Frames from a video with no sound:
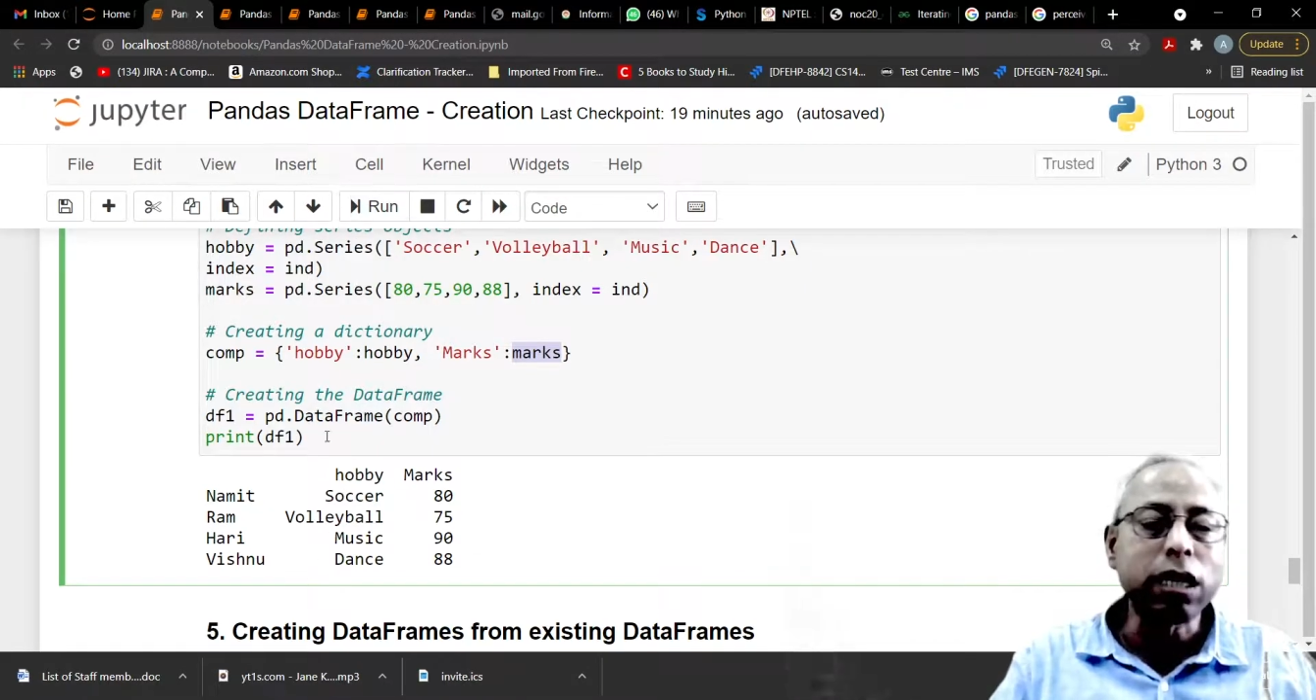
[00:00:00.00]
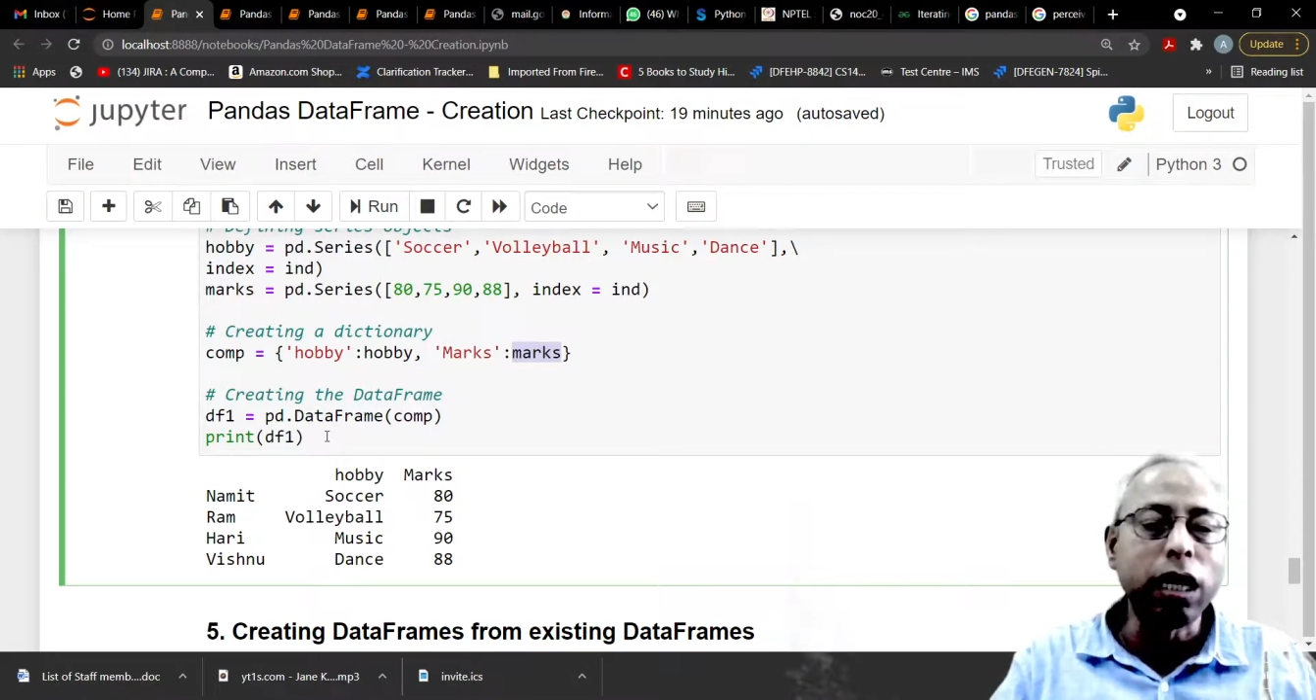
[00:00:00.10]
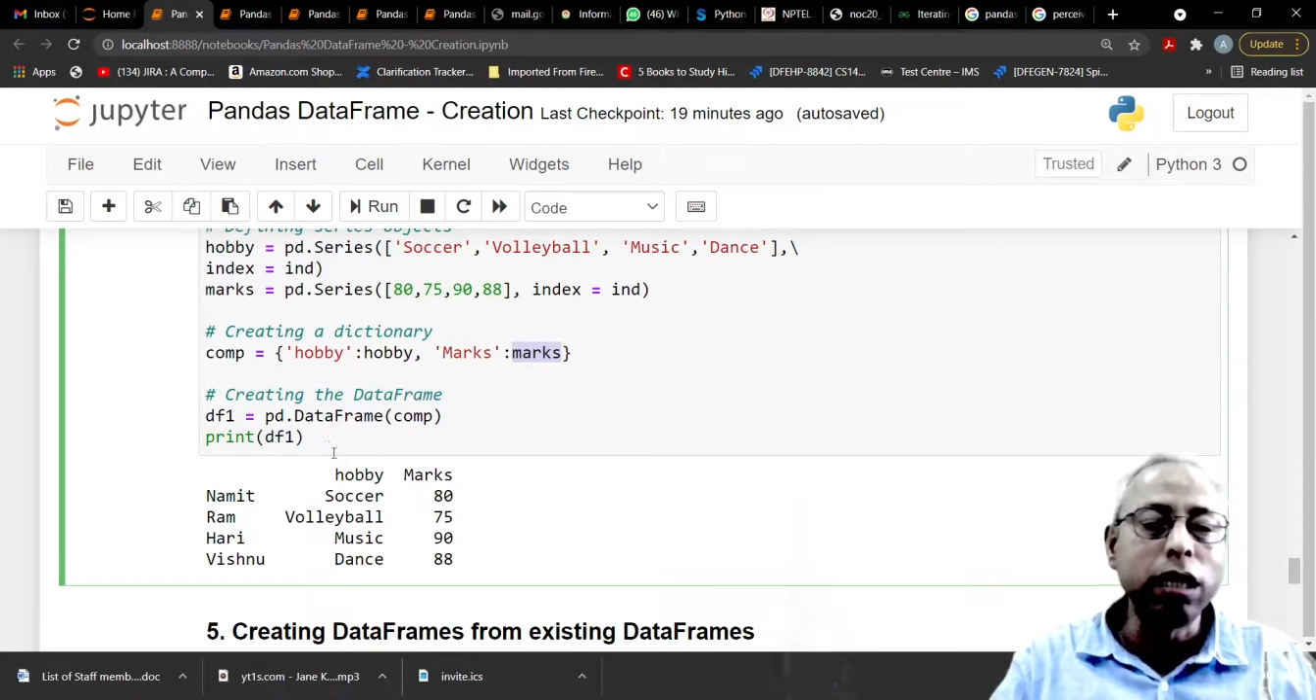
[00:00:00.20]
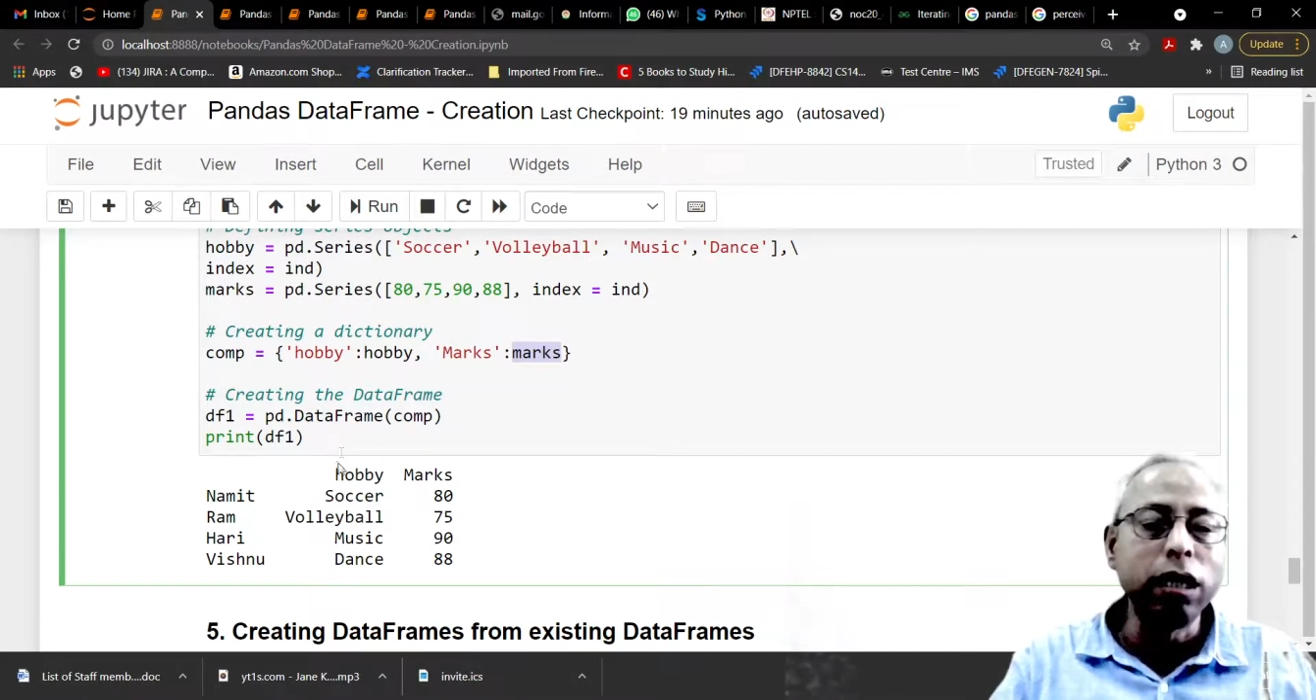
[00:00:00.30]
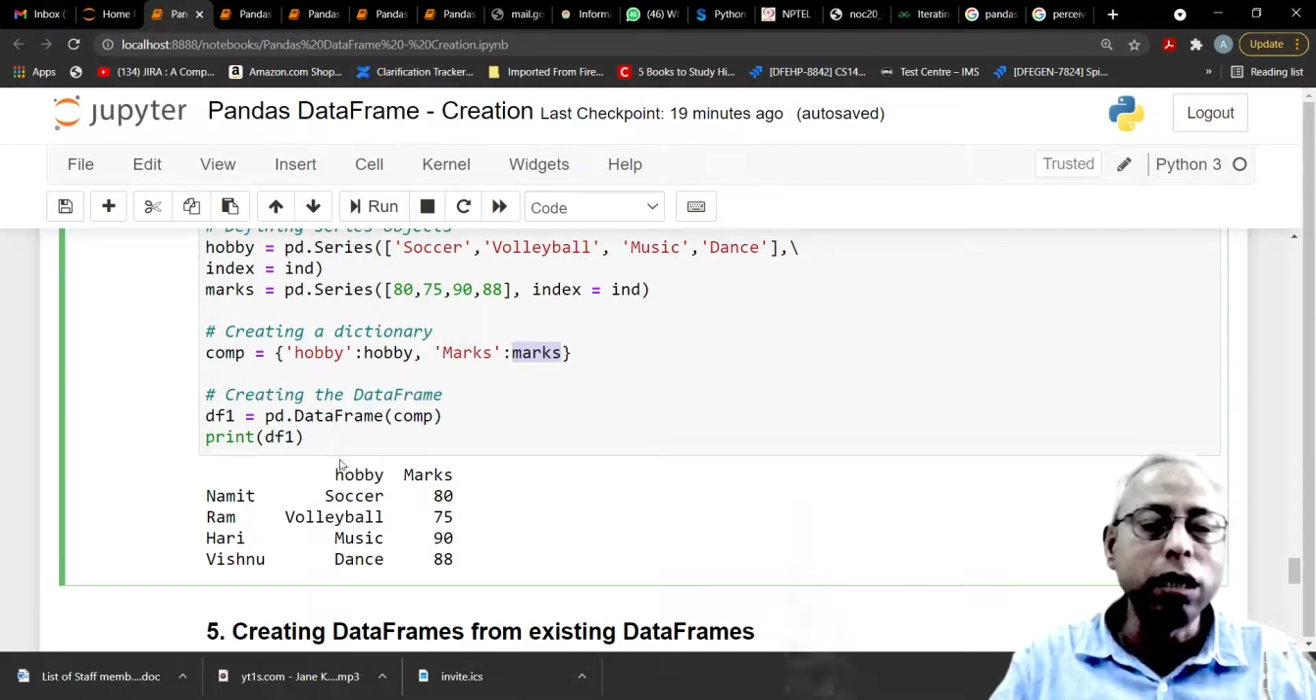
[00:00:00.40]

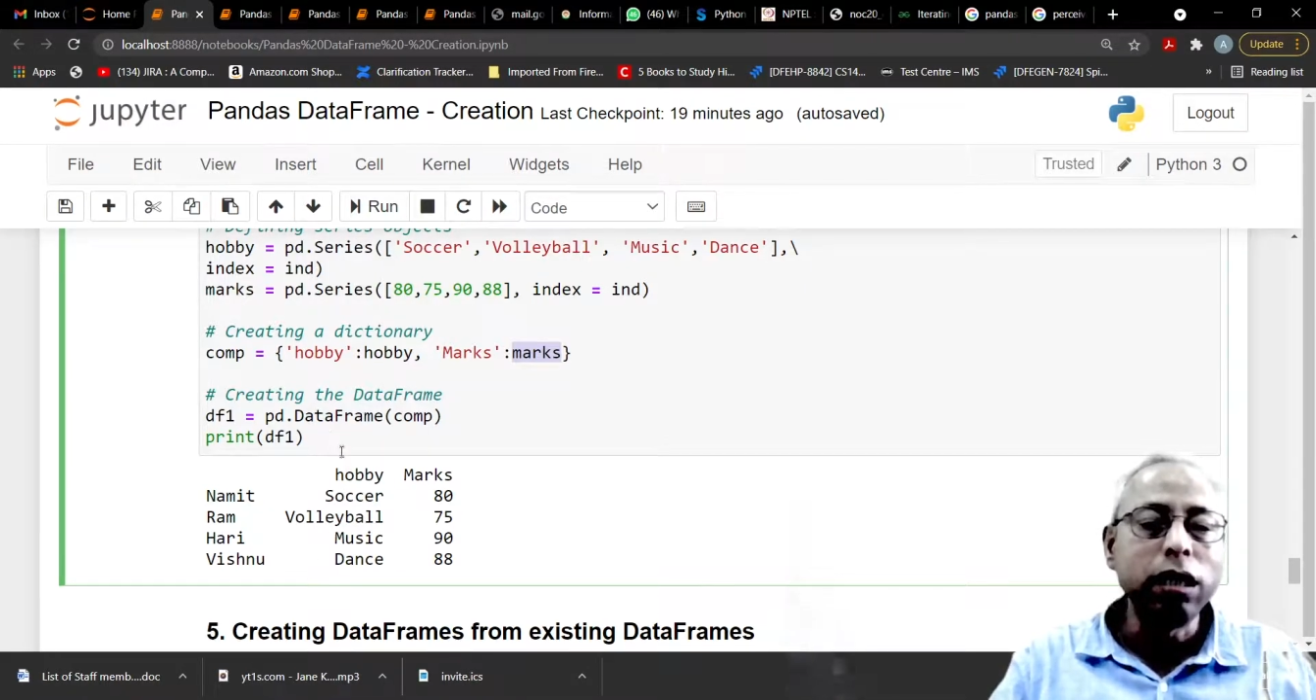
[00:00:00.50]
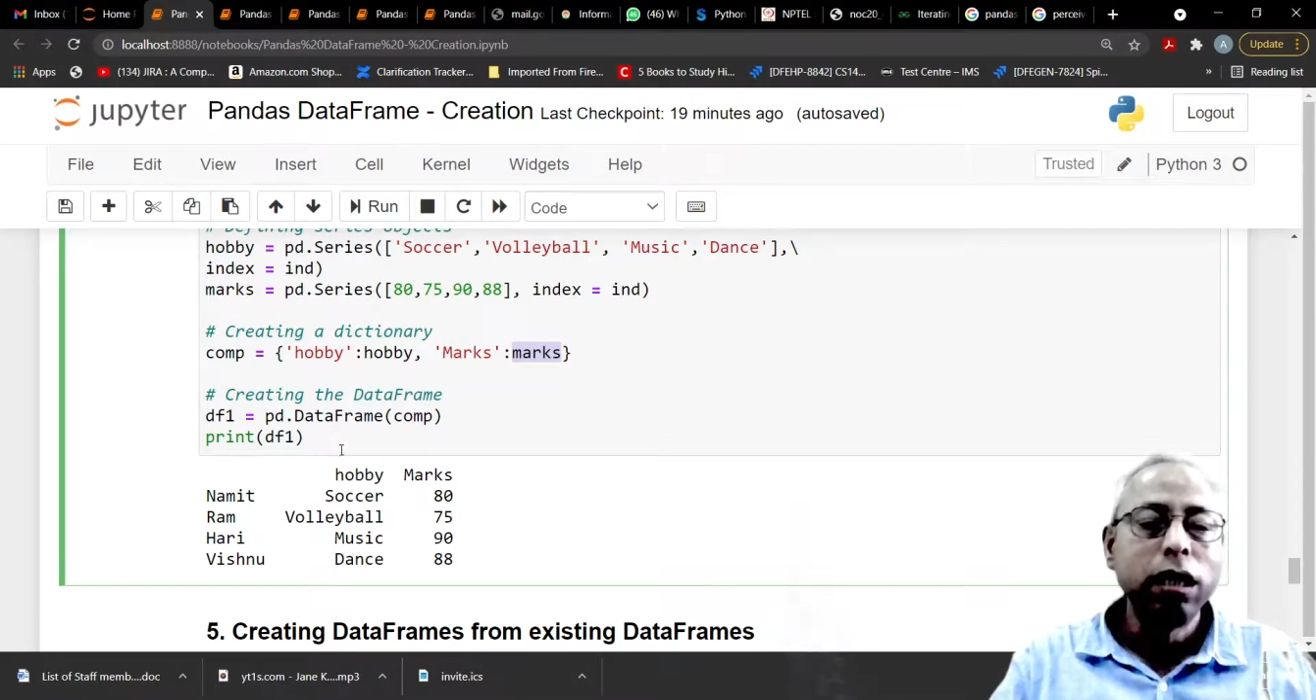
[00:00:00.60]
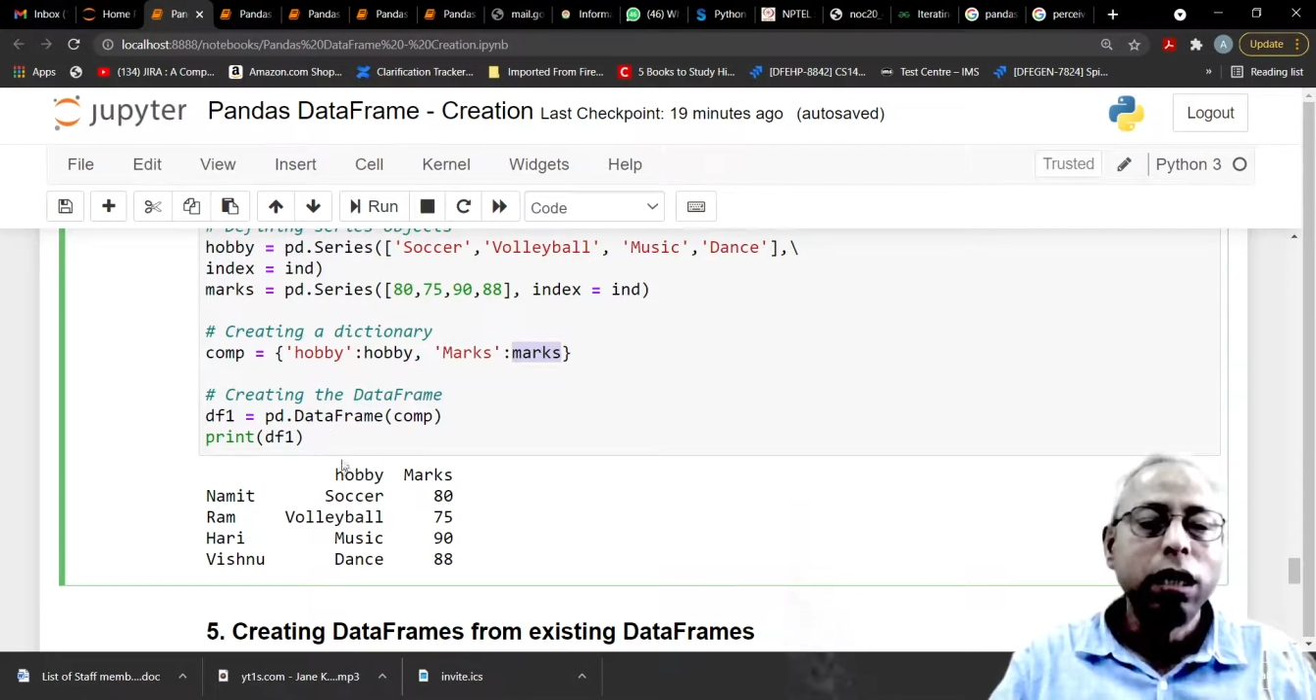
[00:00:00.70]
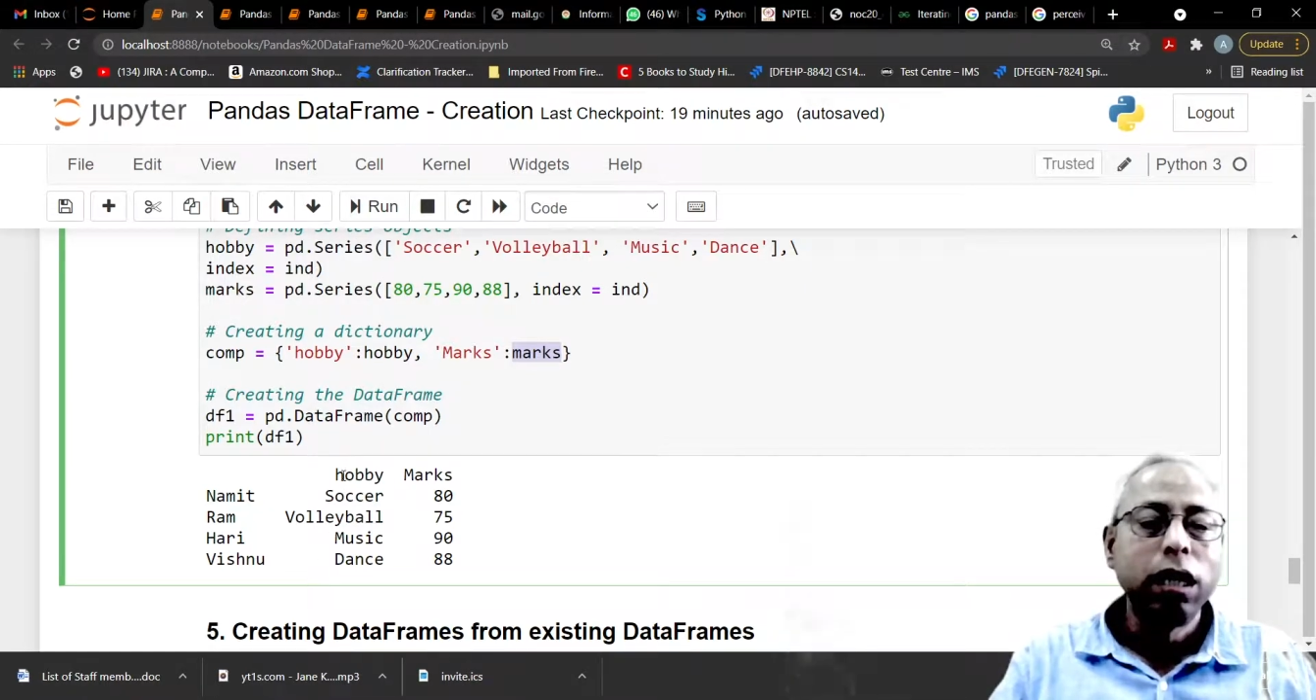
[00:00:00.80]
under